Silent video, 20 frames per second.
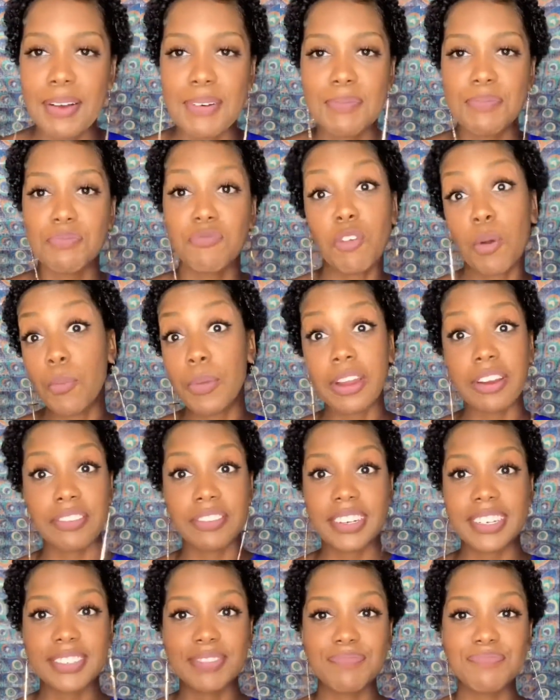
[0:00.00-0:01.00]
From
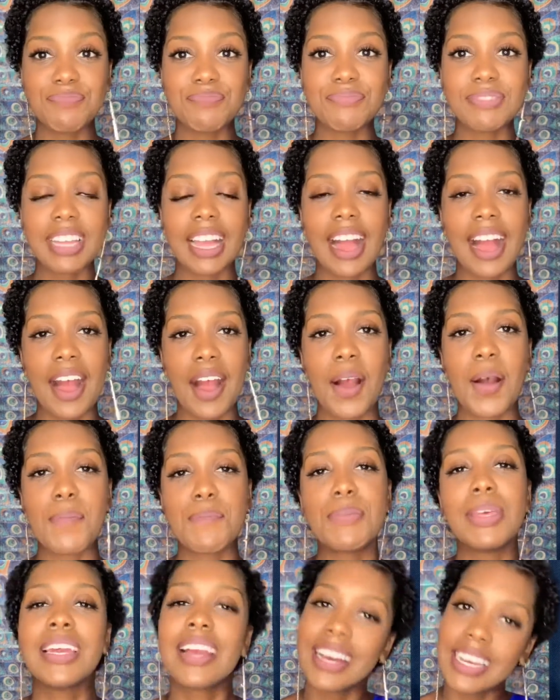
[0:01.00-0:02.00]
Barefoot.
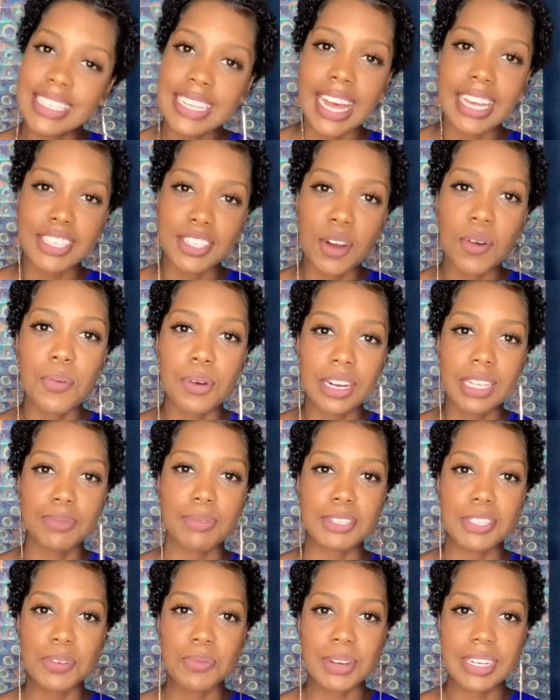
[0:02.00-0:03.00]
Because I don't want to
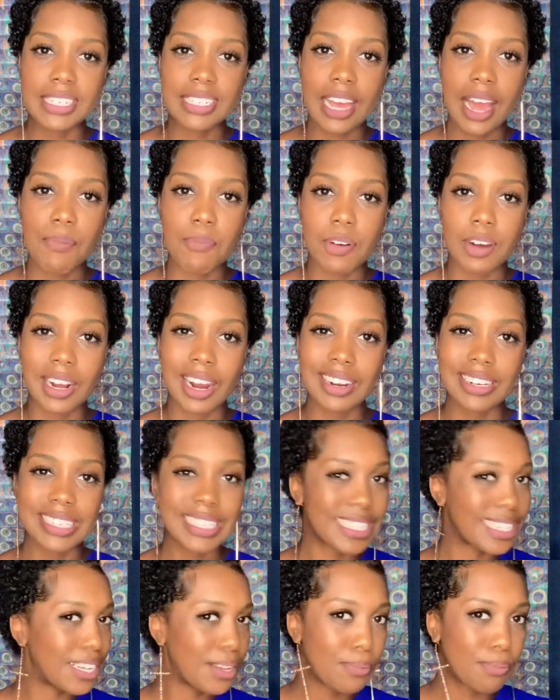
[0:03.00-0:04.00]
spend too much time on our
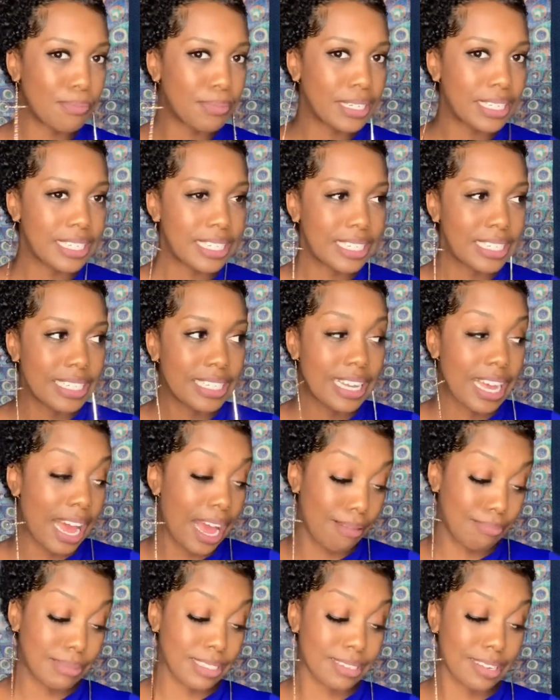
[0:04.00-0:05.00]
sip,
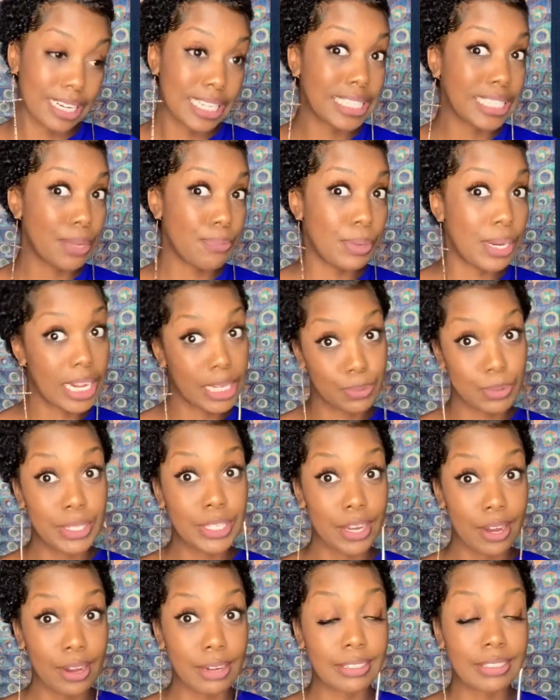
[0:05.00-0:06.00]
I'm just going to sip it as we
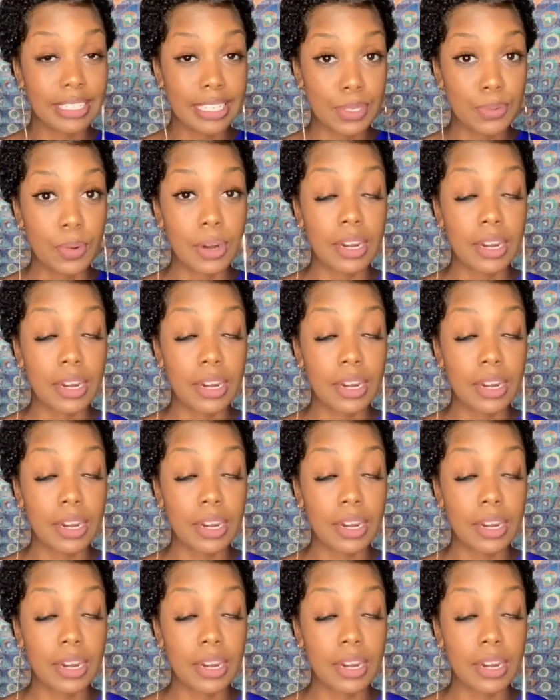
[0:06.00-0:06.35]
talk. It's one of